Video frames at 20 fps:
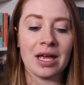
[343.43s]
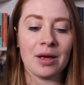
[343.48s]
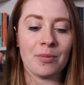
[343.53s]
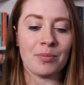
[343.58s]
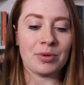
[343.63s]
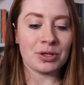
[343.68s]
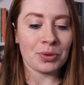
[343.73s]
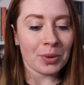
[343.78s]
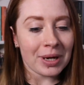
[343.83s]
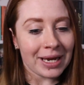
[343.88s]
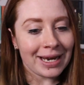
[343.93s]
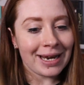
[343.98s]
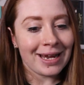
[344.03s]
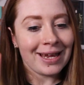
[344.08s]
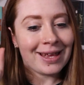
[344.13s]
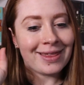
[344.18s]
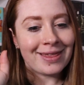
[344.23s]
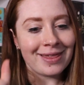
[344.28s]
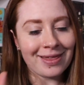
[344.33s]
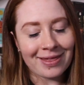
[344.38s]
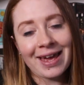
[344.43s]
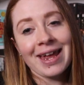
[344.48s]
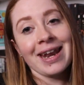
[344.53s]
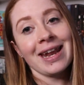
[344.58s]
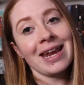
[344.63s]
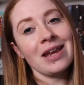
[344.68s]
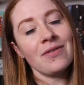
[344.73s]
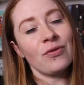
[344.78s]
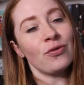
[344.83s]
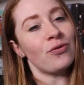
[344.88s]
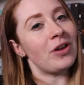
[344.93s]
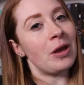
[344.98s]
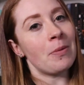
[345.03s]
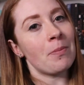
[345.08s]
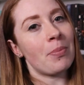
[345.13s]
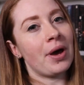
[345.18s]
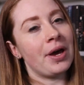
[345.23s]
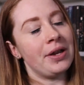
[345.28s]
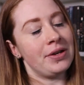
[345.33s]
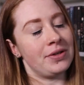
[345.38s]
Between that evil
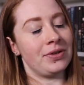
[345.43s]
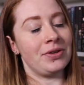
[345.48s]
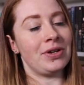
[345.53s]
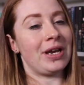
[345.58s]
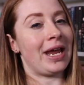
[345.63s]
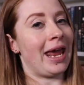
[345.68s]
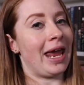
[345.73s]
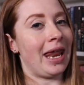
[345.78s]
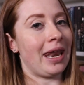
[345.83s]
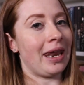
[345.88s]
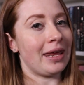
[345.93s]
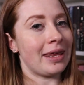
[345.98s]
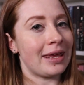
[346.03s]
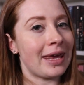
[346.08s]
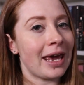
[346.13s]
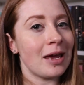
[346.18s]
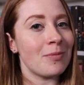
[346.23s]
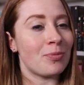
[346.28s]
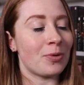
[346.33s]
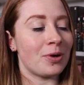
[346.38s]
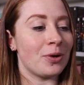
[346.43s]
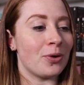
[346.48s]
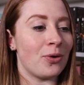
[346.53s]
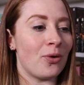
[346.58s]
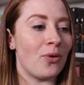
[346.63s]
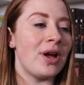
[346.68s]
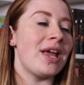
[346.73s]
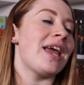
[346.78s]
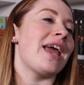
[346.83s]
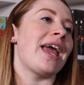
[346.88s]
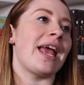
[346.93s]
vampire dude and Gabriel,